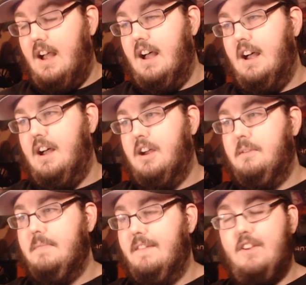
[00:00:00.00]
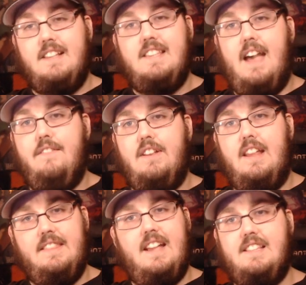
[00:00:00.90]
If you guys haven't,
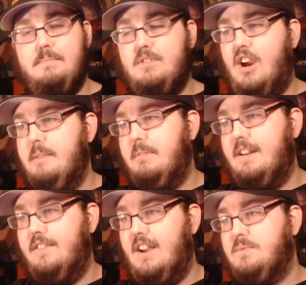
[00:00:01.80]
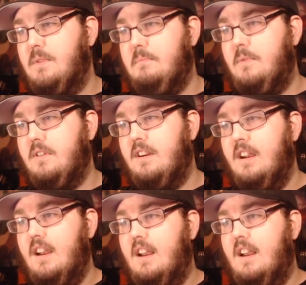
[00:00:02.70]
hit that subscribe button if you guys want more.